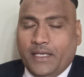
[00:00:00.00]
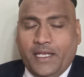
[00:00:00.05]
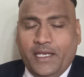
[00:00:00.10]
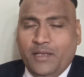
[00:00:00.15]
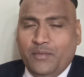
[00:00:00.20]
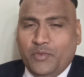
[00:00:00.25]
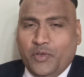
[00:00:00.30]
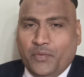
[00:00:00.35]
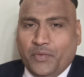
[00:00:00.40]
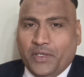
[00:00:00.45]

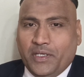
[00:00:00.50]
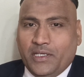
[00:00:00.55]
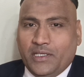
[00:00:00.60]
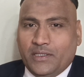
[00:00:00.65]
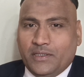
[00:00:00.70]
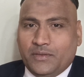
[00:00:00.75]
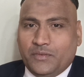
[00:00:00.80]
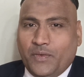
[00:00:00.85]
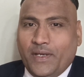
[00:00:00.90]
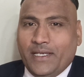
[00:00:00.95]
Any
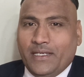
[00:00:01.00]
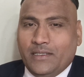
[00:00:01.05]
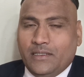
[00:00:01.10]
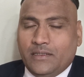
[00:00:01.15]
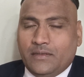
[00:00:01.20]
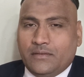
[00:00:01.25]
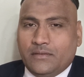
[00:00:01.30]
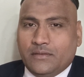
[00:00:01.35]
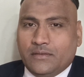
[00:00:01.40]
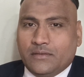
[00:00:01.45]
movie,
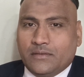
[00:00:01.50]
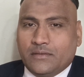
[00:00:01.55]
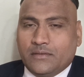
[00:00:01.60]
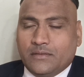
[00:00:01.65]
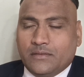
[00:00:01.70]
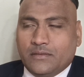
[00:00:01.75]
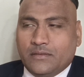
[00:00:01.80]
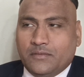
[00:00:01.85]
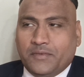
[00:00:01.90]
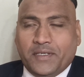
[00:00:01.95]
why
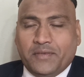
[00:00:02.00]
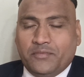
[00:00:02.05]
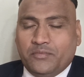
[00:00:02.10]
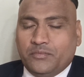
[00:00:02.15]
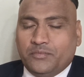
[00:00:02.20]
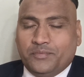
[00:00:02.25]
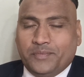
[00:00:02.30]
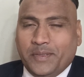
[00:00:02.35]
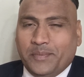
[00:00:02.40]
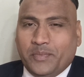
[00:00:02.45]

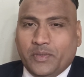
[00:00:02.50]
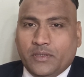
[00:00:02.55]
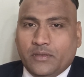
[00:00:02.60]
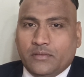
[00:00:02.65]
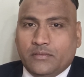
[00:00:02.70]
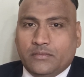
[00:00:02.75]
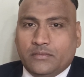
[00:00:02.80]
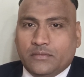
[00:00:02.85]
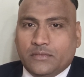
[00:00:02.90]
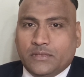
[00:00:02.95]

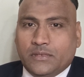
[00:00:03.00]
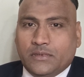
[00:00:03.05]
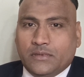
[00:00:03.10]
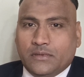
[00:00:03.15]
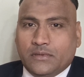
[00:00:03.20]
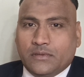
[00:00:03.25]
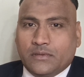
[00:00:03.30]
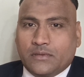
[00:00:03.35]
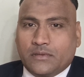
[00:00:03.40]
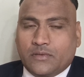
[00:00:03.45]
people
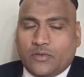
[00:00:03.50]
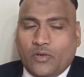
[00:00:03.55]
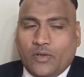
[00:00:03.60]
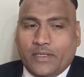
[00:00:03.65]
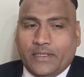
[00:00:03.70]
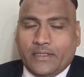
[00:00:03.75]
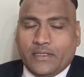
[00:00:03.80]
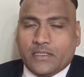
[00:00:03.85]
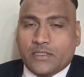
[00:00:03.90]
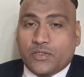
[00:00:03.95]

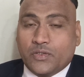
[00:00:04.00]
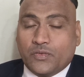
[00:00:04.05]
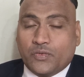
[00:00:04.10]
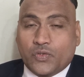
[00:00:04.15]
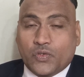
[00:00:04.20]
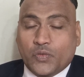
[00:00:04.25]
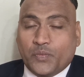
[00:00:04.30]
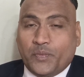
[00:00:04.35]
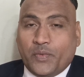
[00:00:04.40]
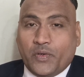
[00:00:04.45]
call it as
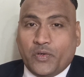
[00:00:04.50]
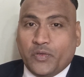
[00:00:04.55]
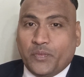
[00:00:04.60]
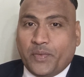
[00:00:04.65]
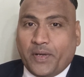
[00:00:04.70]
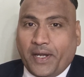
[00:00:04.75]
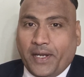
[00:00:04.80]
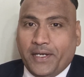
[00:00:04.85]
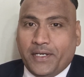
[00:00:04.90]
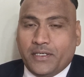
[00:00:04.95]
a super
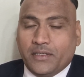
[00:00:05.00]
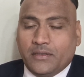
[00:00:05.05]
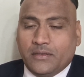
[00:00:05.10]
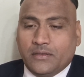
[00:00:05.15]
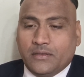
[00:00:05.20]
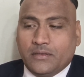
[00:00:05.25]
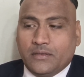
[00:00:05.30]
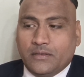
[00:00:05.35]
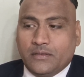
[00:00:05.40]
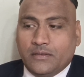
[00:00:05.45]
duper hit?
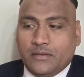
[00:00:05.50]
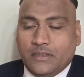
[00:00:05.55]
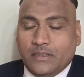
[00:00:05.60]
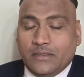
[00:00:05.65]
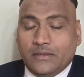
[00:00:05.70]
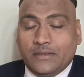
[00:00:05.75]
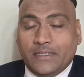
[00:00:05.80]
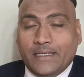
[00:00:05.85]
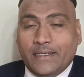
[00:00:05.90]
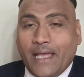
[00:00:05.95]

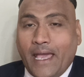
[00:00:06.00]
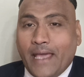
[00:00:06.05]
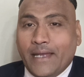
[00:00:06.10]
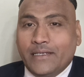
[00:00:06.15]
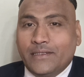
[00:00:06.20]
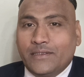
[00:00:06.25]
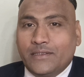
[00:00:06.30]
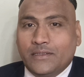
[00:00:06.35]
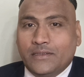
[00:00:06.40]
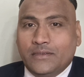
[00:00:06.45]
The
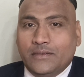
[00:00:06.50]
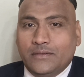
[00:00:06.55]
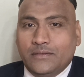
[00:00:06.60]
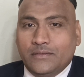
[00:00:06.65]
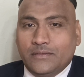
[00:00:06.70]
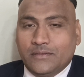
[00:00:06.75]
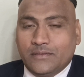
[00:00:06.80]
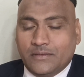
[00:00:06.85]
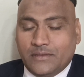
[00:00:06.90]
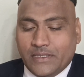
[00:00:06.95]
director,
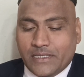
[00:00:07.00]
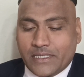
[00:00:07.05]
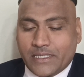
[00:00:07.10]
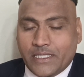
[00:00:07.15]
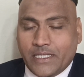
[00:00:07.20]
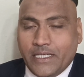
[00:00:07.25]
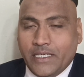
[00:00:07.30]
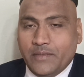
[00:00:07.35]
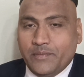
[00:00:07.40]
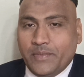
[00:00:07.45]
the
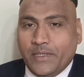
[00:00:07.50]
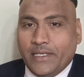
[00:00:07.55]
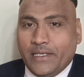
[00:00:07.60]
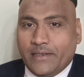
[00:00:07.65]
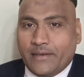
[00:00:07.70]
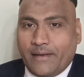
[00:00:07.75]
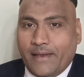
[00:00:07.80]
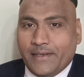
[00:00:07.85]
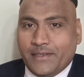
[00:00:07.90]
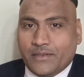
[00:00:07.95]

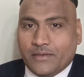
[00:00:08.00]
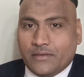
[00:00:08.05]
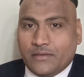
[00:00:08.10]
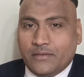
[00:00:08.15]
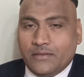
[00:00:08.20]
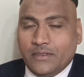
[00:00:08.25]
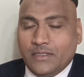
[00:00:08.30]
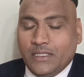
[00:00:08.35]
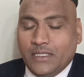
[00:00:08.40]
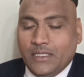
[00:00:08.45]
screenplay
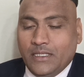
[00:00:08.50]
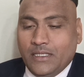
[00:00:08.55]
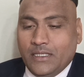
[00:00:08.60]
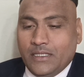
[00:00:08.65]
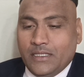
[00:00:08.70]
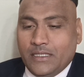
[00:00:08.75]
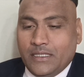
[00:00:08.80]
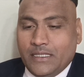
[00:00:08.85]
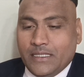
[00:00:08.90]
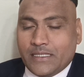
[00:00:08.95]
writer
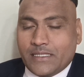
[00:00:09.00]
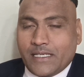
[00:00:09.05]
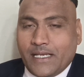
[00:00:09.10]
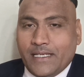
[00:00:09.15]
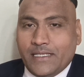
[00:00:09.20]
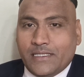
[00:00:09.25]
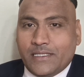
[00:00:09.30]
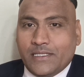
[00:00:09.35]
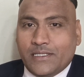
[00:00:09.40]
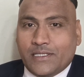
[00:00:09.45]

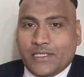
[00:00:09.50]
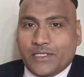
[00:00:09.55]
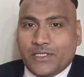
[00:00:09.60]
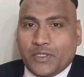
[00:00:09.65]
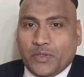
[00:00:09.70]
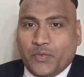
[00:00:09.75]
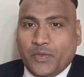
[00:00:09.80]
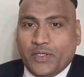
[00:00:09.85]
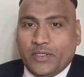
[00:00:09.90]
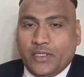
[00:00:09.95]
designs in
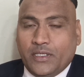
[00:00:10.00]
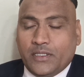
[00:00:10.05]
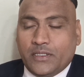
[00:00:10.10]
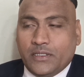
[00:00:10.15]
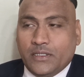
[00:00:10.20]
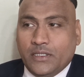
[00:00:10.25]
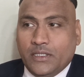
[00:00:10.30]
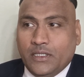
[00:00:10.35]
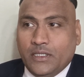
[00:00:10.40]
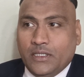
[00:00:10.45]
such a way
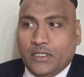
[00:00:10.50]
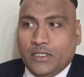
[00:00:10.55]
that